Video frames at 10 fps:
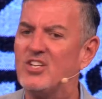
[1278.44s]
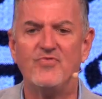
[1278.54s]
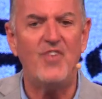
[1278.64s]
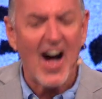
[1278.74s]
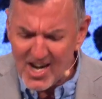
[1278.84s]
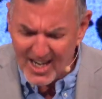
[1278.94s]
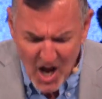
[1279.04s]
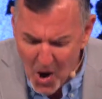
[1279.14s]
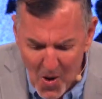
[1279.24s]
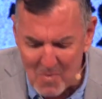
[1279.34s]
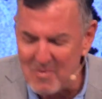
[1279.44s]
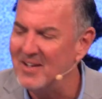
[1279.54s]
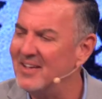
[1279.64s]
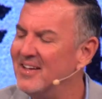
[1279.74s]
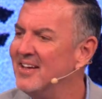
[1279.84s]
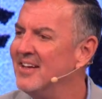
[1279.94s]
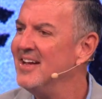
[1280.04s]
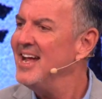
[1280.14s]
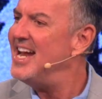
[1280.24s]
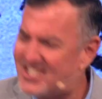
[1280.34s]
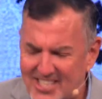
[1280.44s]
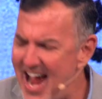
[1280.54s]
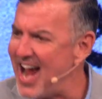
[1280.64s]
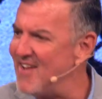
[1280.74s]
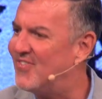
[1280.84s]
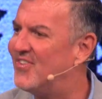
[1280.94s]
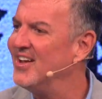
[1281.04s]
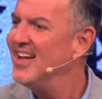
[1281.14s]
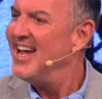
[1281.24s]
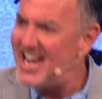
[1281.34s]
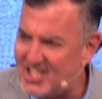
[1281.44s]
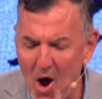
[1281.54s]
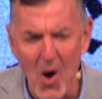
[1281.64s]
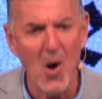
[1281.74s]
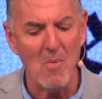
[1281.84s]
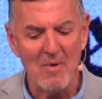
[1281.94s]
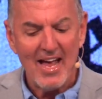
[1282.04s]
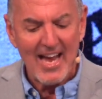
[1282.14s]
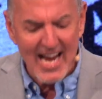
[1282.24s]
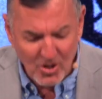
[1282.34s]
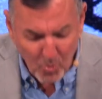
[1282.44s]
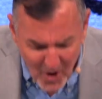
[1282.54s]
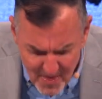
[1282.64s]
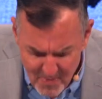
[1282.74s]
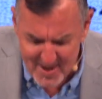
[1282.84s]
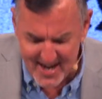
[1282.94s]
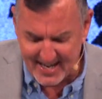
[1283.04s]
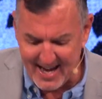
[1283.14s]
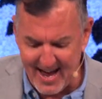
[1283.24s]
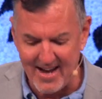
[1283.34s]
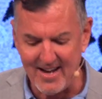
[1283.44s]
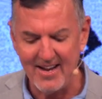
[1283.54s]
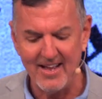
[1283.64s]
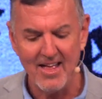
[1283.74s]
finally home. He's safe. He's home. He's with me again.